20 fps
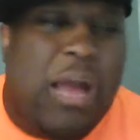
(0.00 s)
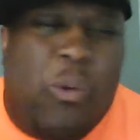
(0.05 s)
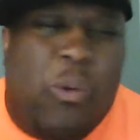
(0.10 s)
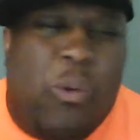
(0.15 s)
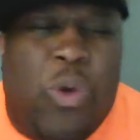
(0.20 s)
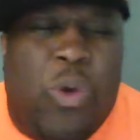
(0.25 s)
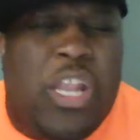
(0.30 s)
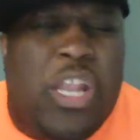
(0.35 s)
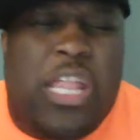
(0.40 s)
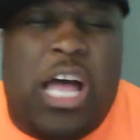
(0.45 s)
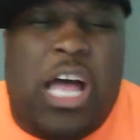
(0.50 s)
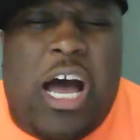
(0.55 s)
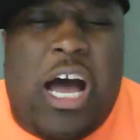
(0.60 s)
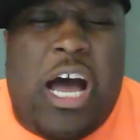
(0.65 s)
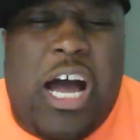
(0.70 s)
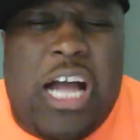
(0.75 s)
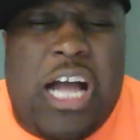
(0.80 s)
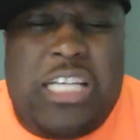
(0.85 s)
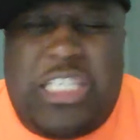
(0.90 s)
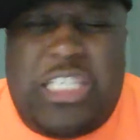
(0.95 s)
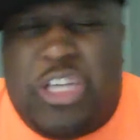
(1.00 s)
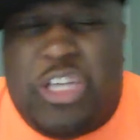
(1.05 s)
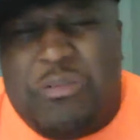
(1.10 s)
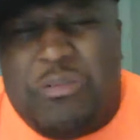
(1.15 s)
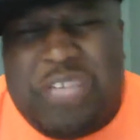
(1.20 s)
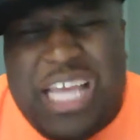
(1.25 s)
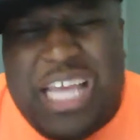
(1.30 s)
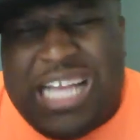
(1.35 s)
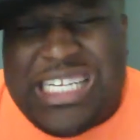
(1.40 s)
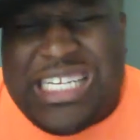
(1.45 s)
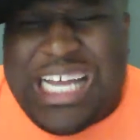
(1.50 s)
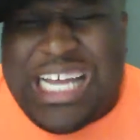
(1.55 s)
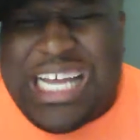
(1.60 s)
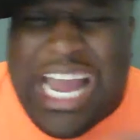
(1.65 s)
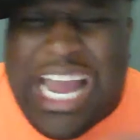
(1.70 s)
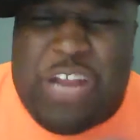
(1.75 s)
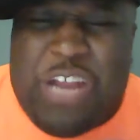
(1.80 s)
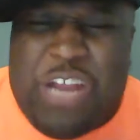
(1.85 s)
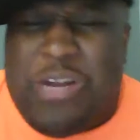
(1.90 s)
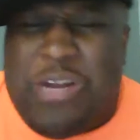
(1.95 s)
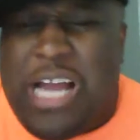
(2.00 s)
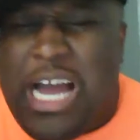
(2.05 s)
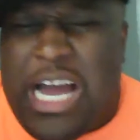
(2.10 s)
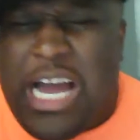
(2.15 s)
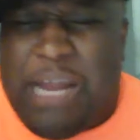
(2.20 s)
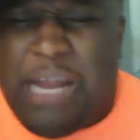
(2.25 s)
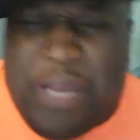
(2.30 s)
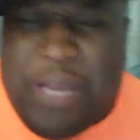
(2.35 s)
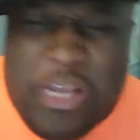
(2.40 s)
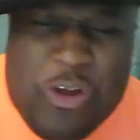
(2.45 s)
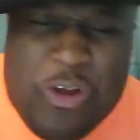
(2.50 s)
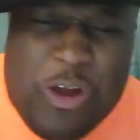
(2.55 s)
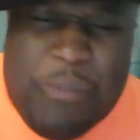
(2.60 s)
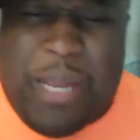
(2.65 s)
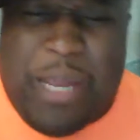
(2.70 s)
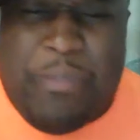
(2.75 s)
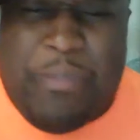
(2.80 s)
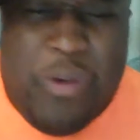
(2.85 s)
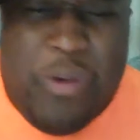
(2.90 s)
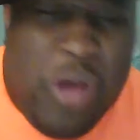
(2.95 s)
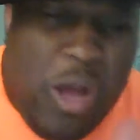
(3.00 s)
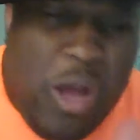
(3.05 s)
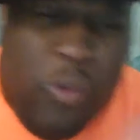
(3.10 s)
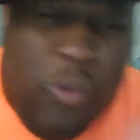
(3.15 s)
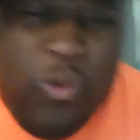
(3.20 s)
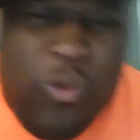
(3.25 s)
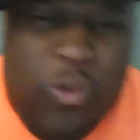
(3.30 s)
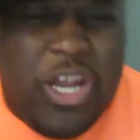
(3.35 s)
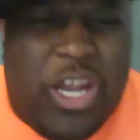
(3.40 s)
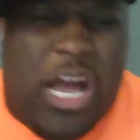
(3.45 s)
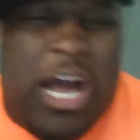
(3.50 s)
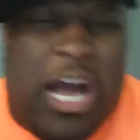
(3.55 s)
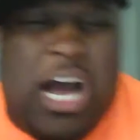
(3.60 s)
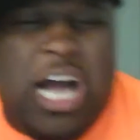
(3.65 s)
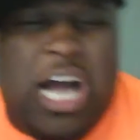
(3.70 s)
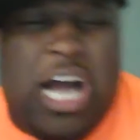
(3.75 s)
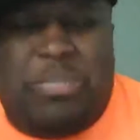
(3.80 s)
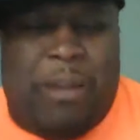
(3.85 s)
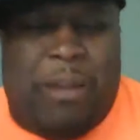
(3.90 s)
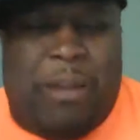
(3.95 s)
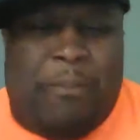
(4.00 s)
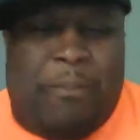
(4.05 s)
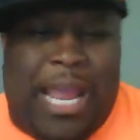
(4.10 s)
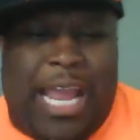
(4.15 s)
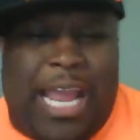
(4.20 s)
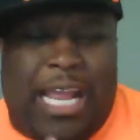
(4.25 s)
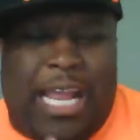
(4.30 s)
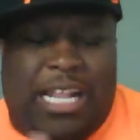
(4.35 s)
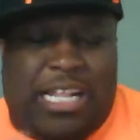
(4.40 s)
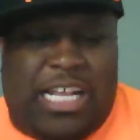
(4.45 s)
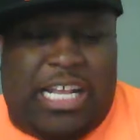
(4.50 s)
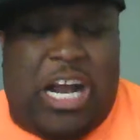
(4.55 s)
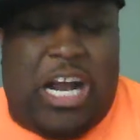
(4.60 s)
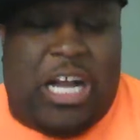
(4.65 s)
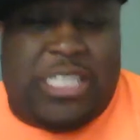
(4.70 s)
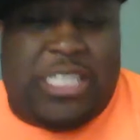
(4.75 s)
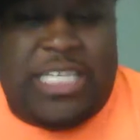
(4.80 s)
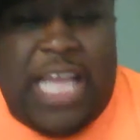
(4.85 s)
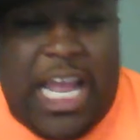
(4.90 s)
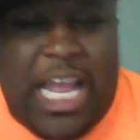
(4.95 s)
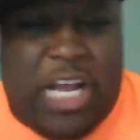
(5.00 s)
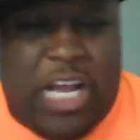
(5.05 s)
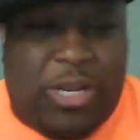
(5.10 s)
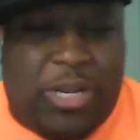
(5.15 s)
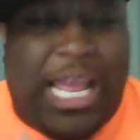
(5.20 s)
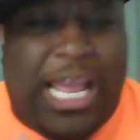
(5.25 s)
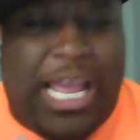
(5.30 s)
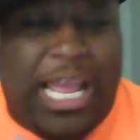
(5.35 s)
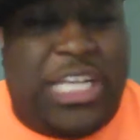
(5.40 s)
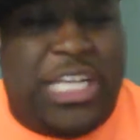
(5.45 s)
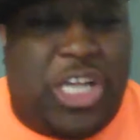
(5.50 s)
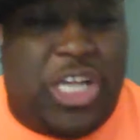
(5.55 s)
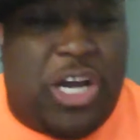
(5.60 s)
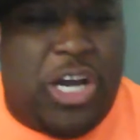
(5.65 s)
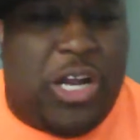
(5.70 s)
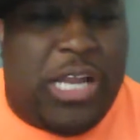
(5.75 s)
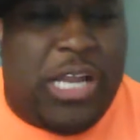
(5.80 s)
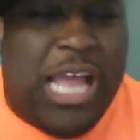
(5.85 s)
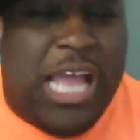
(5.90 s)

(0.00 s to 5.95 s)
What are the odds? UFC has like 8 or 9 PR people. What are the odds my main contact or liaison